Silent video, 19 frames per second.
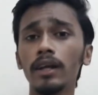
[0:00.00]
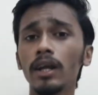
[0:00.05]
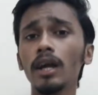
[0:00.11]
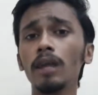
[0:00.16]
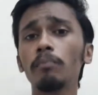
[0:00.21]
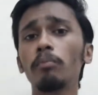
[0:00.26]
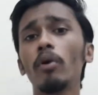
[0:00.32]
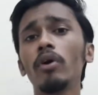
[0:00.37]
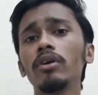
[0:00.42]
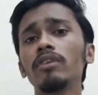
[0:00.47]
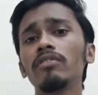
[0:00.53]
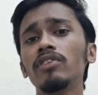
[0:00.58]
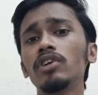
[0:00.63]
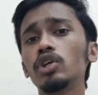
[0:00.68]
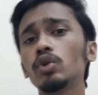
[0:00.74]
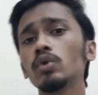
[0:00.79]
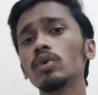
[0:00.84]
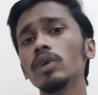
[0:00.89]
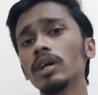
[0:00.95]
real point of
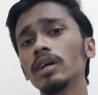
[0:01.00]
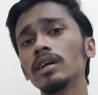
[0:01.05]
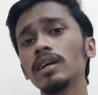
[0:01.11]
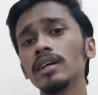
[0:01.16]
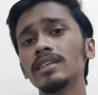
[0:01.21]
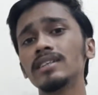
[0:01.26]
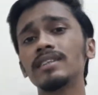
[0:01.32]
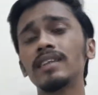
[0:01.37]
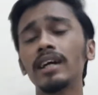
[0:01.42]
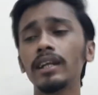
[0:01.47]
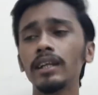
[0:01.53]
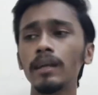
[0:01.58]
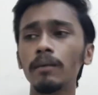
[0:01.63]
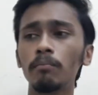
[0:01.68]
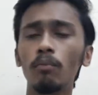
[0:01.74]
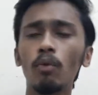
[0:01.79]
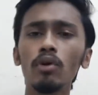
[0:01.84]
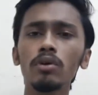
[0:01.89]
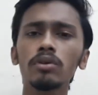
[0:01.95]
issue here is that the
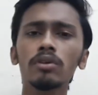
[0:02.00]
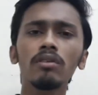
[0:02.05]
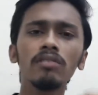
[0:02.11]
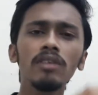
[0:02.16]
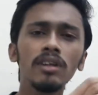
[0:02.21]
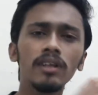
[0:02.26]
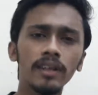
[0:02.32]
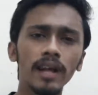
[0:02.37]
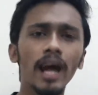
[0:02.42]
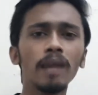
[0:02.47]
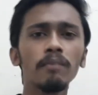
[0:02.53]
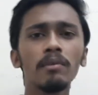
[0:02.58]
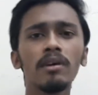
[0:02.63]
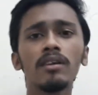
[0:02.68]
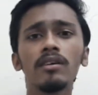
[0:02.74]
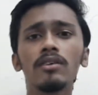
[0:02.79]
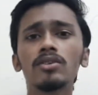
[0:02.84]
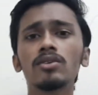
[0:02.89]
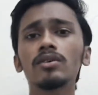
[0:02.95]
most of the time
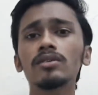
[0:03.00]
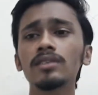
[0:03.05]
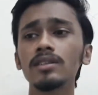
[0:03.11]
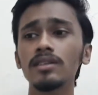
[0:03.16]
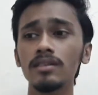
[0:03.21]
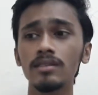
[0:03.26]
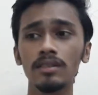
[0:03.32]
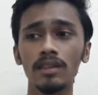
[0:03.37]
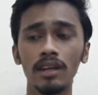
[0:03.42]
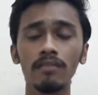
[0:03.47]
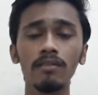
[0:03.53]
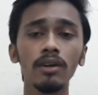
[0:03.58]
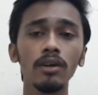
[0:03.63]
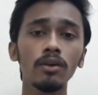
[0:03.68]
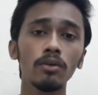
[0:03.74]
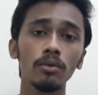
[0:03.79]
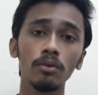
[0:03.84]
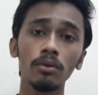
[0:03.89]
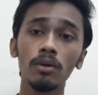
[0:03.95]
and resources is
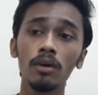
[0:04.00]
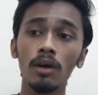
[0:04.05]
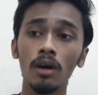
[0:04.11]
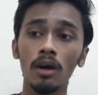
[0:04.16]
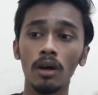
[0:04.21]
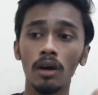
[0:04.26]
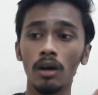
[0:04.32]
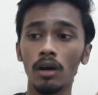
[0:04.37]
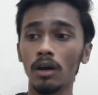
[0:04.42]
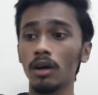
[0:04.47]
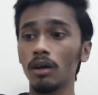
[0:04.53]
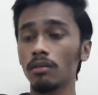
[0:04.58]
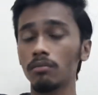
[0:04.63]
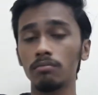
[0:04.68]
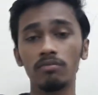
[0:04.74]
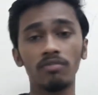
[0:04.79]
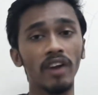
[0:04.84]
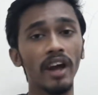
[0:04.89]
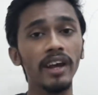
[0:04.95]
given to
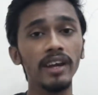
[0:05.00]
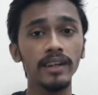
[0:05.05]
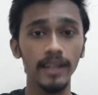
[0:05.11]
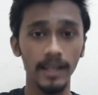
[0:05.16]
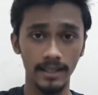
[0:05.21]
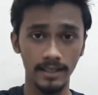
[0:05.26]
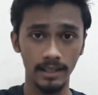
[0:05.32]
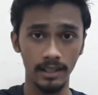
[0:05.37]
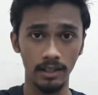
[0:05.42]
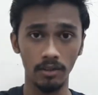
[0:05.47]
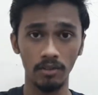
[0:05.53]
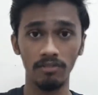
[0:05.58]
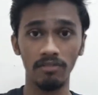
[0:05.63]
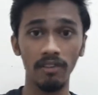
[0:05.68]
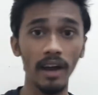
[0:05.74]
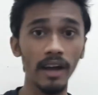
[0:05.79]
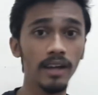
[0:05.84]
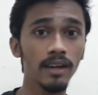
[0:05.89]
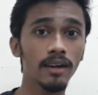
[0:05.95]
flying taxi or
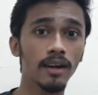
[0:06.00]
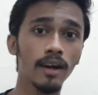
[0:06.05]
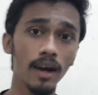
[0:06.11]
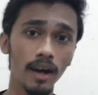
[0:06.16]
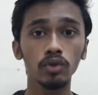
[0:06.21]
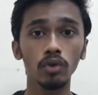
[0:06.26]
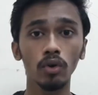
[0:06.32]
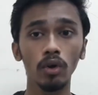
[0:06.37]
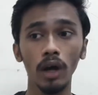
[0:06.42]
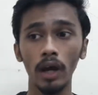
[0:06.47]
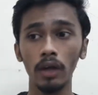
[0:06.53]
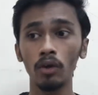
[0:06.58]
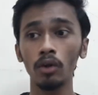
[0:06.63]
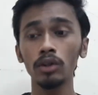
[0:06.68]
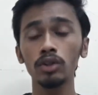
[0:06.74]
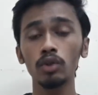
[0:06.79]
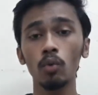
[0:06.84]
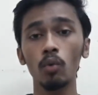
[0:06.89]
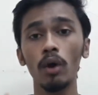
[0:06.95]
flying car. So, and
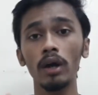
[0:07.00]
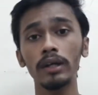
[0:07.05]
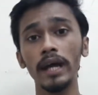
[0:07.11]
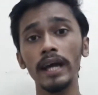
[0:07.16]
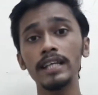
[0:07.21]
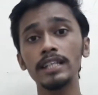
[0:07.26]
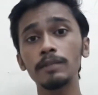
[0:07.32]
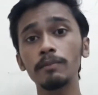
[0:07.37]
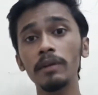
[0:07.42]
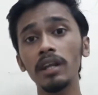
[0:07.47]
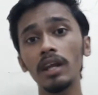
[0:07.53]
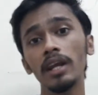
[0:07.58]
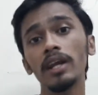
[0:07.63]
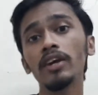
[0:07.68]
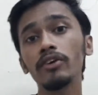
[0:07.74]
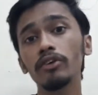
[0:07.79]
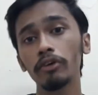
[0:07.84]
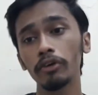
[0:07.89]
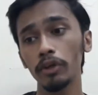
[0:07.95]
also what has been
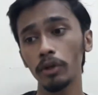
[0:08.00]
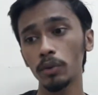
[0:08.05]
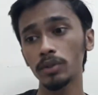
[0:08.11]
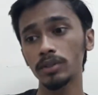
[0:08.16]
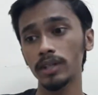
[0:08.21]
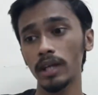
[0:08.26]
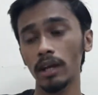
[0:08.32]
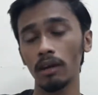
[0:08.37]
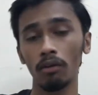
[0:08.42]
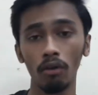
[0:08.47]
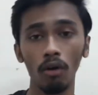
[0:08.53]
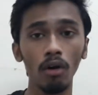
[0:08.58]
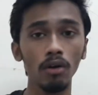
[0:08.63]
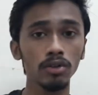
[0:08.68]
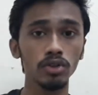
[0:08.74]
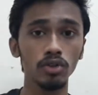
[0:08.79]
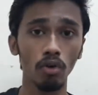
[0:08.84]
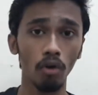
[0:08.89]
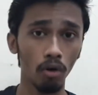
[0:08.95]
introduced and
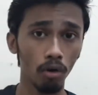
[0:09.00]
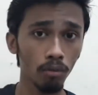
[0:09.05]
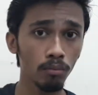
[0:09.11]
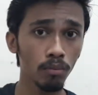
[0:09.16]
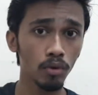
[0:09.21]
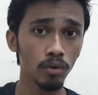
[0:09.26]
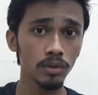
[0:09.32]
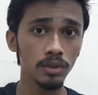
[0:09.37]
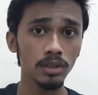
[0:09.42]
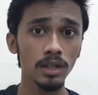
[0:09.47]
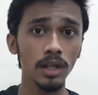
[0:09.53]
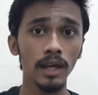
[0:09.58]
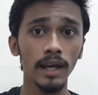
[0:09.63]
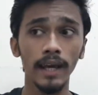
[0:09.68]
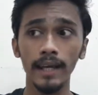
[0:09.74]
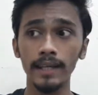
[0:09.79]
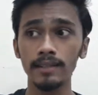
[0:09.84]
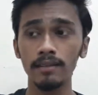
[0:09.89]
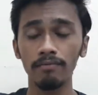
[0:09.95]
launched almost
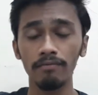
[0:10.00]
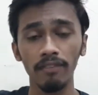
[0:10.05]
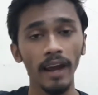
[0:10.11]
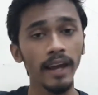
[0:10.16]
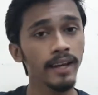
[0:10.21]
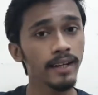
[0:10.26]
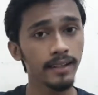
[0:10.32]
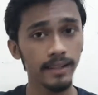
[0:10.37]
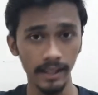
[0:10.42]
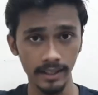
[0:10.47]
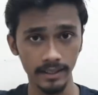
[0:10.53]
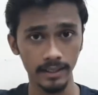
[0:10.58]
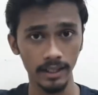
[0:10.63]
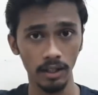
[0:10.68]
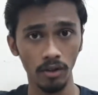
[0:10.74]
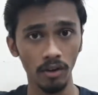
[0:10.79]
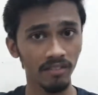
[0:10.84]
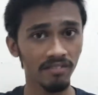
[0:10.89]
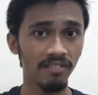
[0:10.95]
is flying taxi, not